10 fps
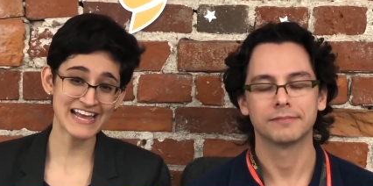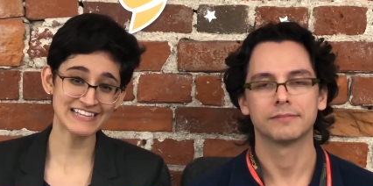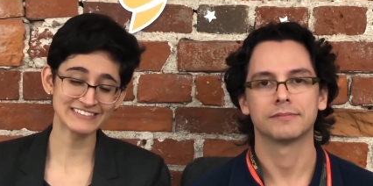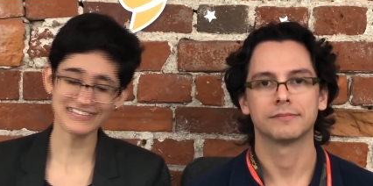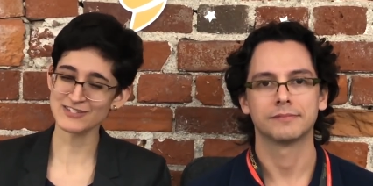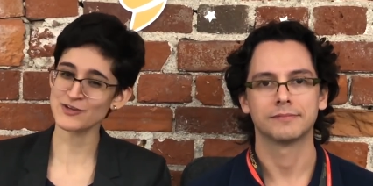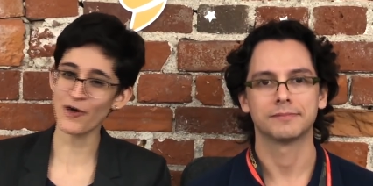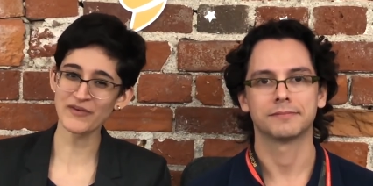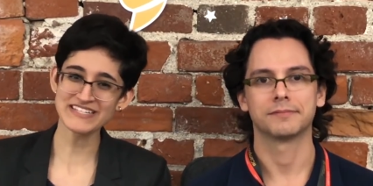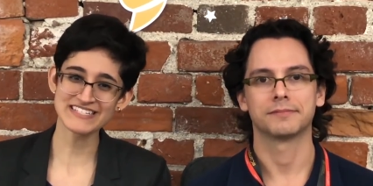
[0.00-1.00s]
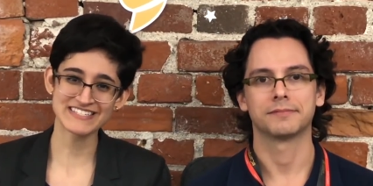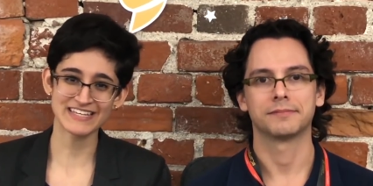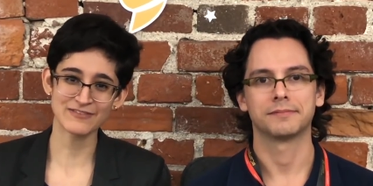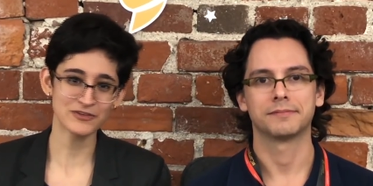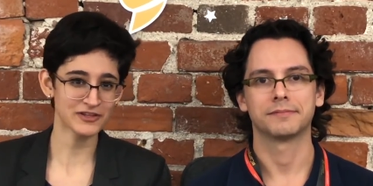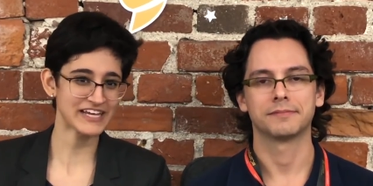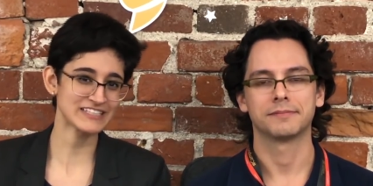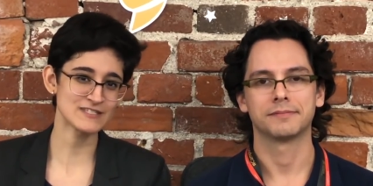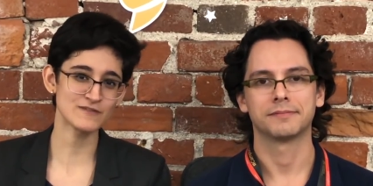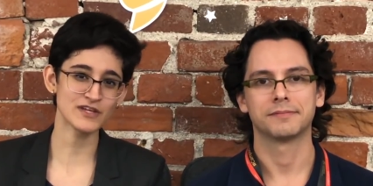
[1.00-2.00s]
Speaker 1: and as always, if you like
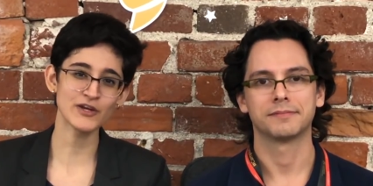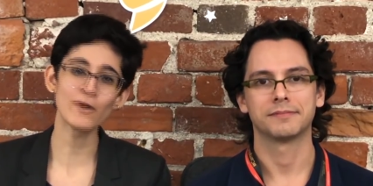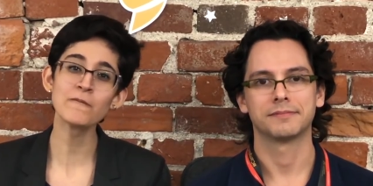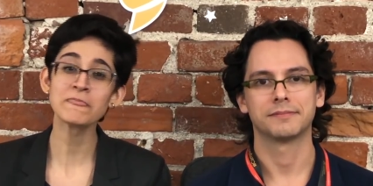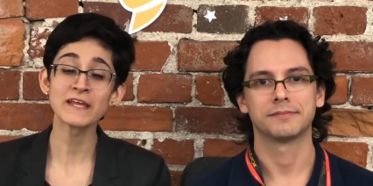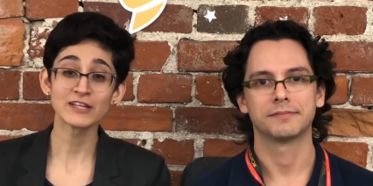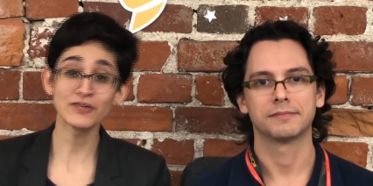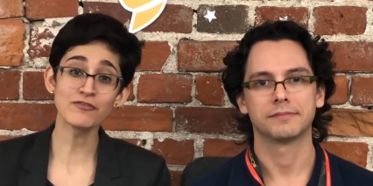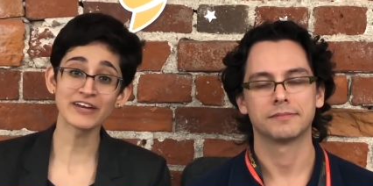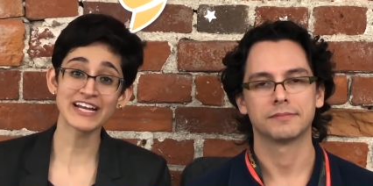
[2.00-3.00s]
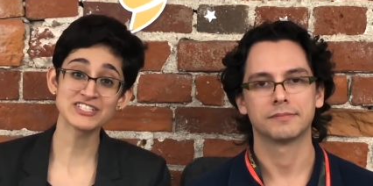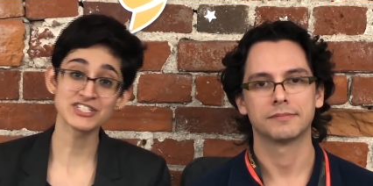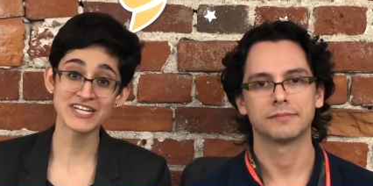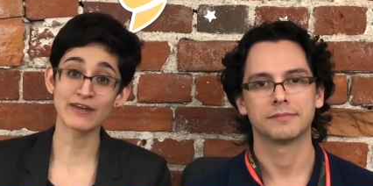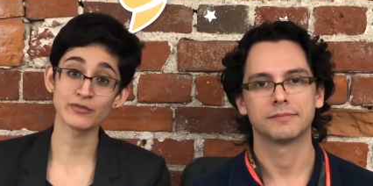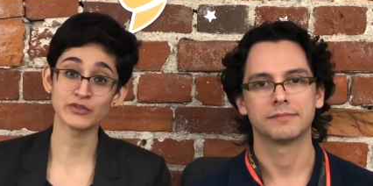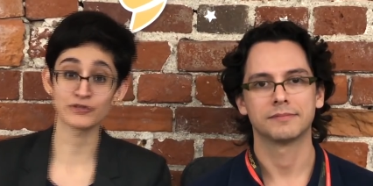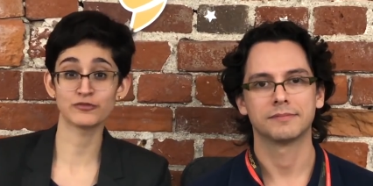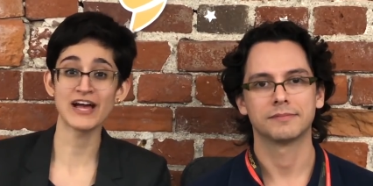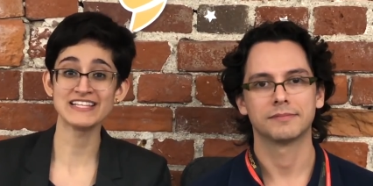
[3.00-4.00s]
this video, don't forget to share it with your
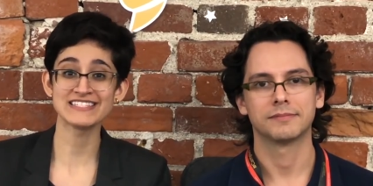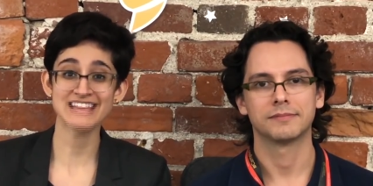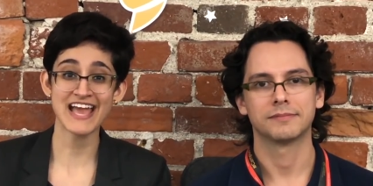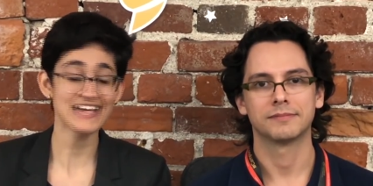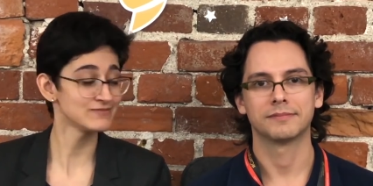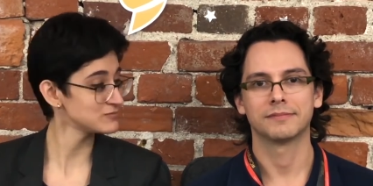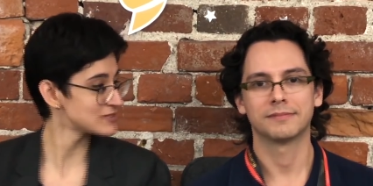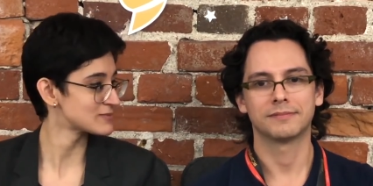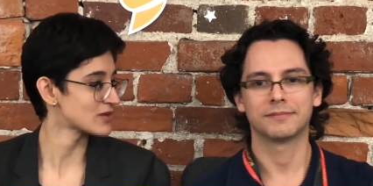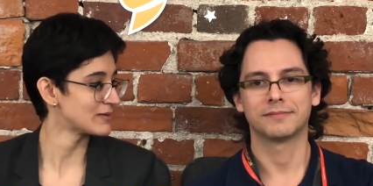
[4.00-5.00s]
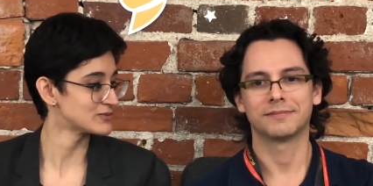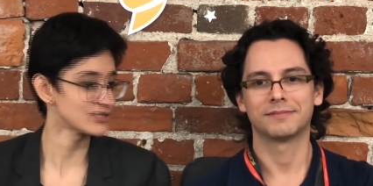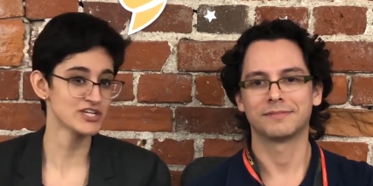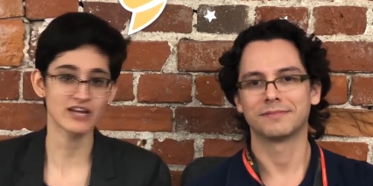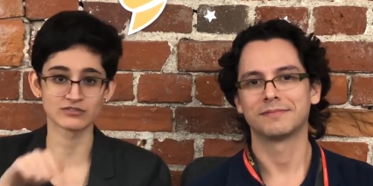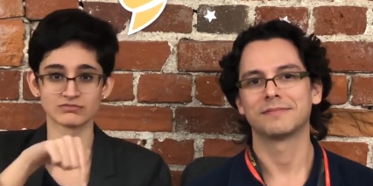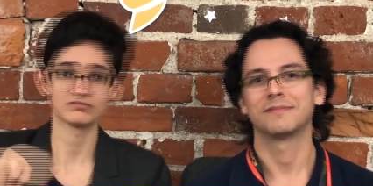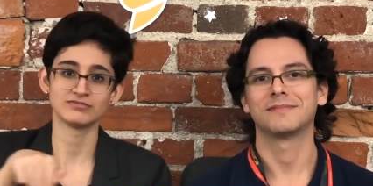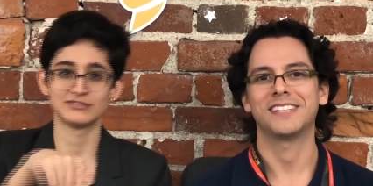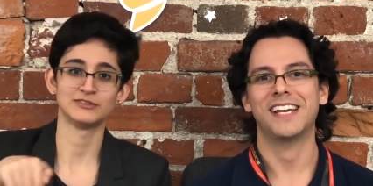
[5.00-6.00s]
friends and subscribe to our channel.
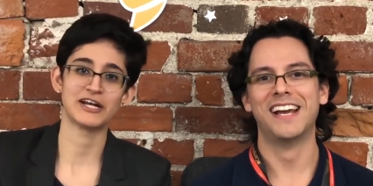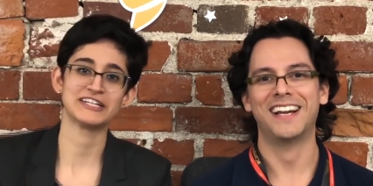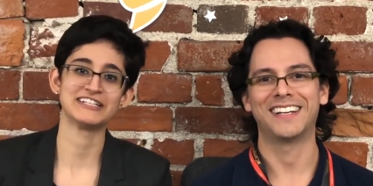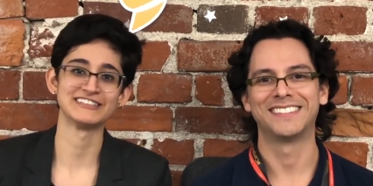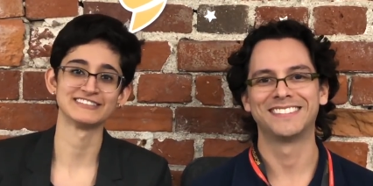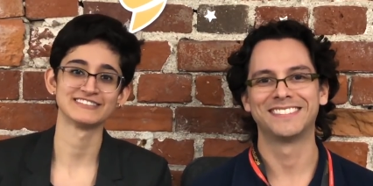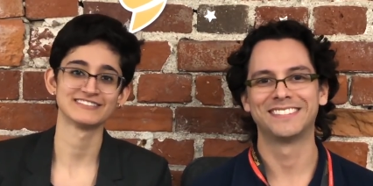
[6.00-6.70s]
Yeah. Here.